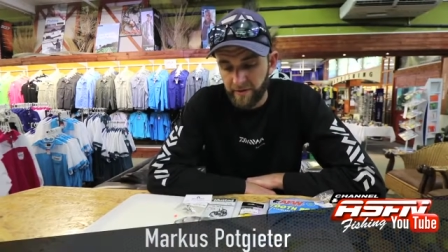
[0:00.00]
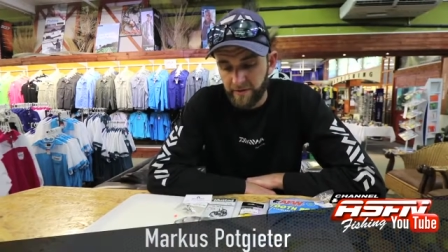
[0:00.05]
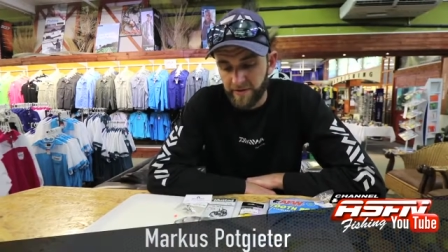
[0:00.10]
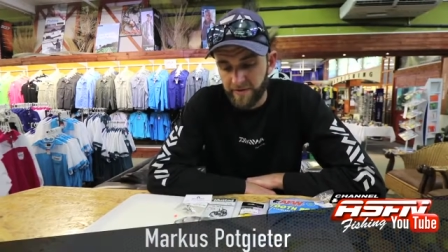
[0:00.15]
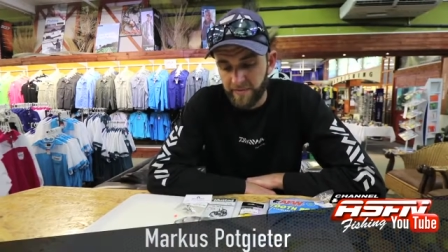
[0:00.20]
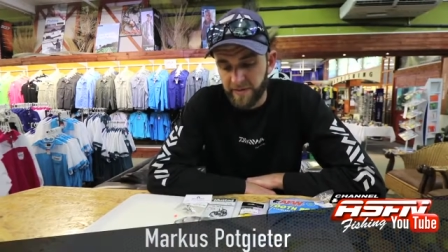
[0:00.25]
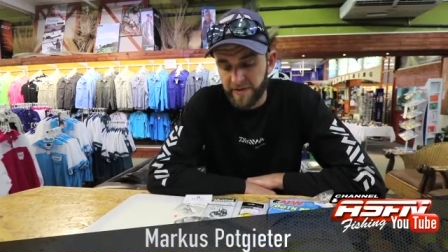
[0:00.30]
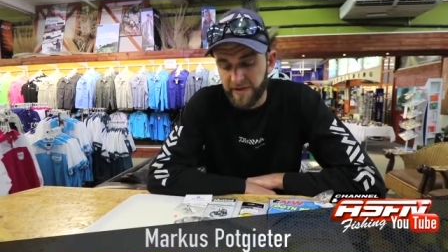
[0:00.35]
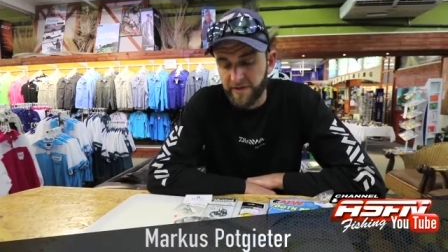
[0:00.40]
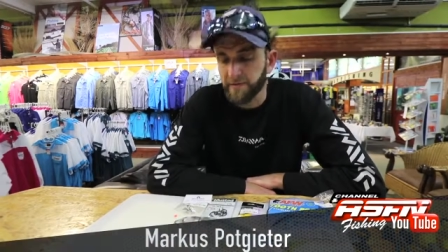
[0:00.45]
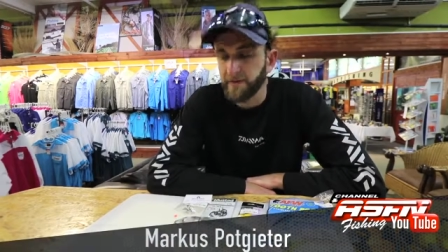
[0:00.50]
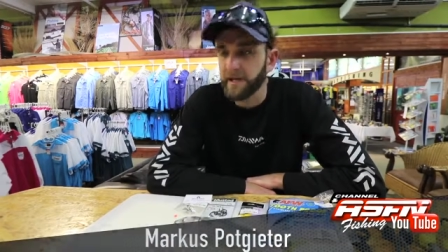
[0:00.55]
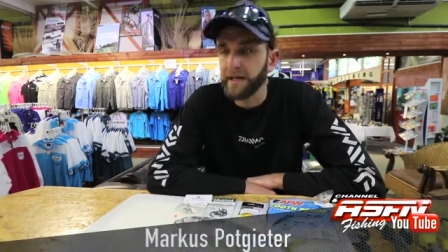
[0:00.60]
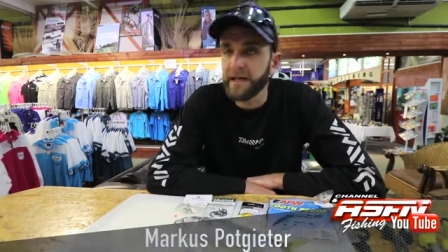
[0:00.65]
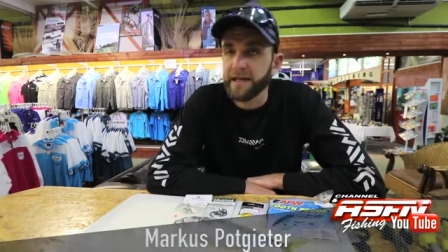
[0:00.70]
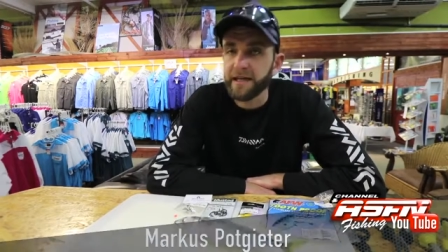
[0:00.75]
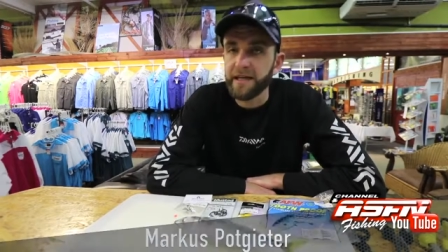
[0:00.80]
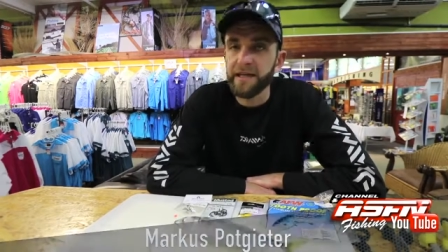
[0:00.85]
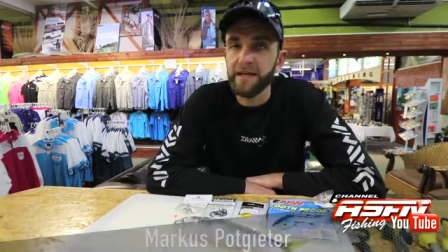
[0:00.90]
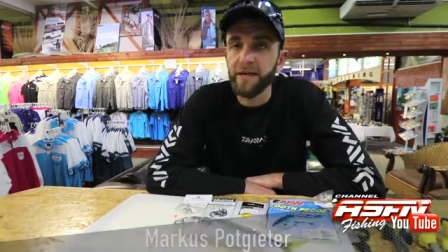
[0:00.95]

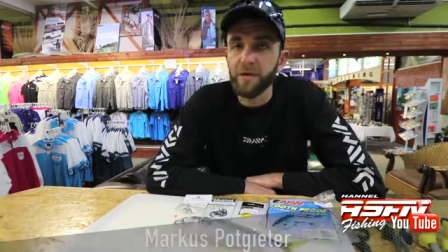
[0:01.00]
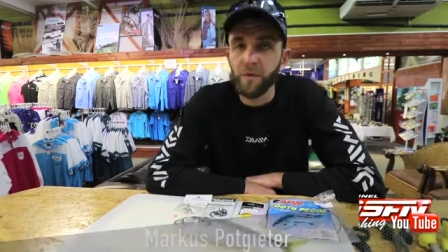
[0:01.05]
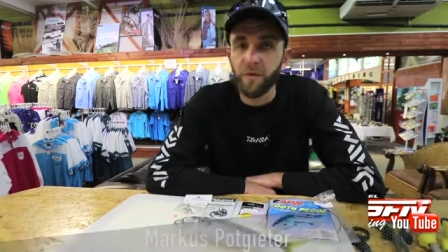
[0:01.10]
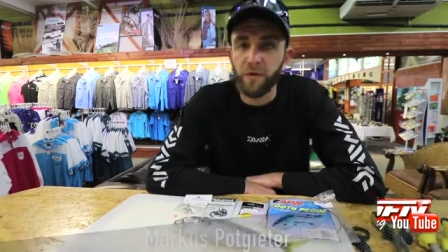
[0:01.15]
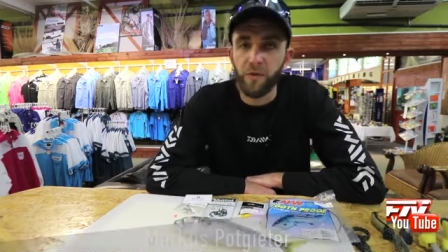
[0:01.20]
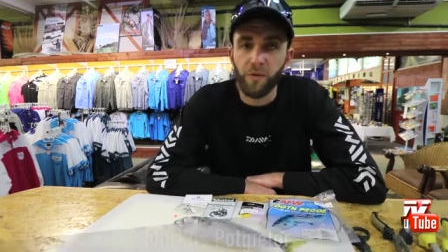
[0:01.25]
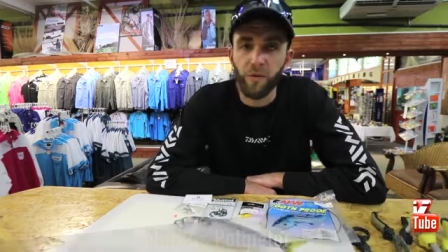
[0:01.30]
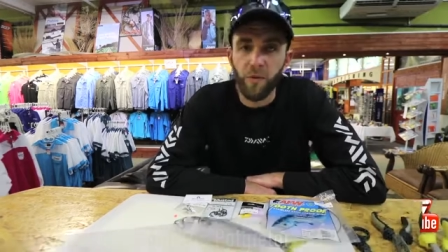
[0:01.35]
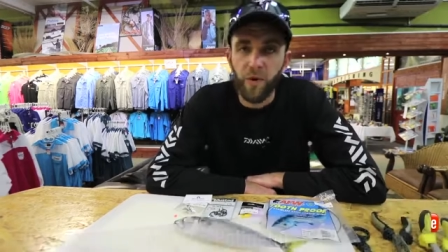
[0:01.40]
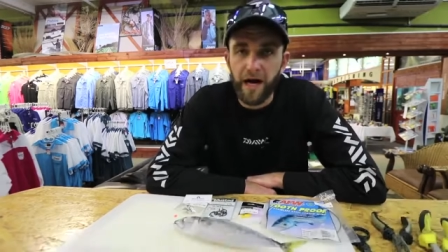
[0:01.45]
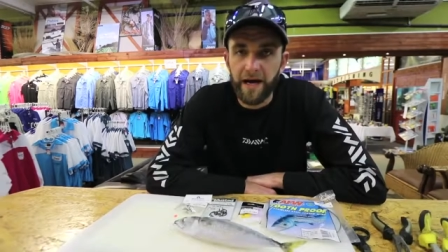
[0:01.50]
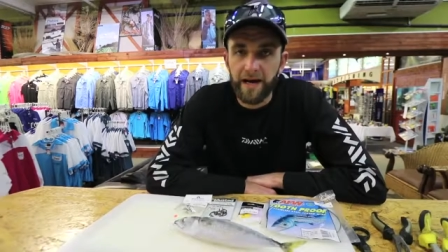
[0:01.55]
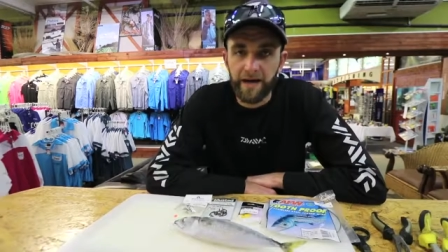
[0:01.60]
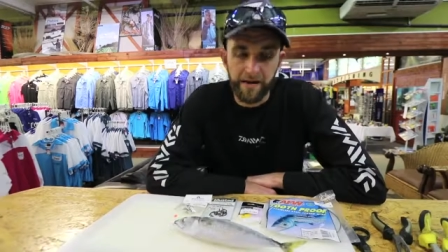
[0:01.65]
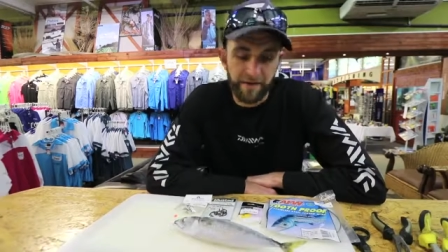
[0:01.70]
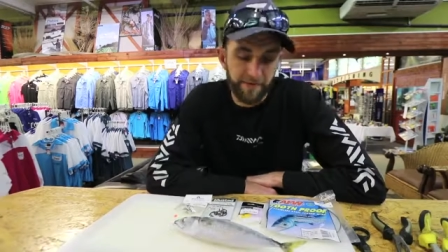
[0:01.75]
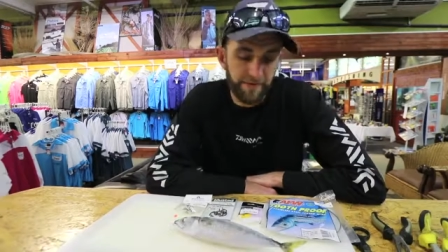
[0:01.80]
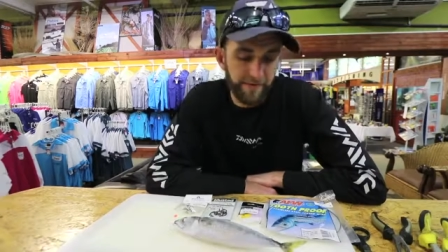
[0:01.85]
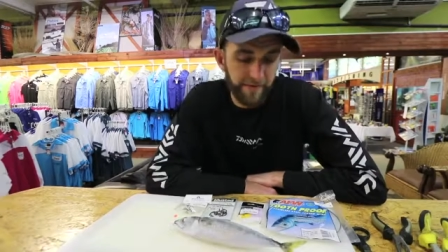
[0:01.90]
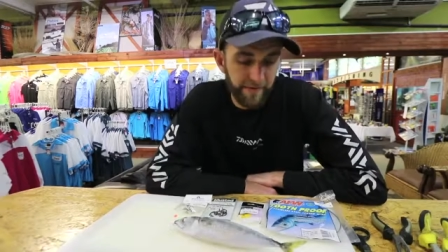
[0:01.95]
specifically with
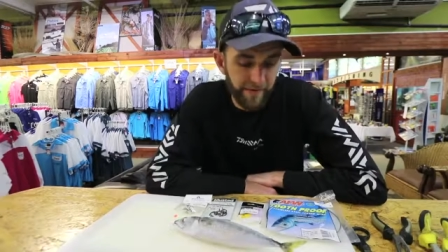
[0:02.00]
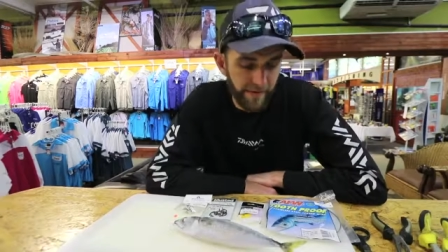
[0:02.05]
wire.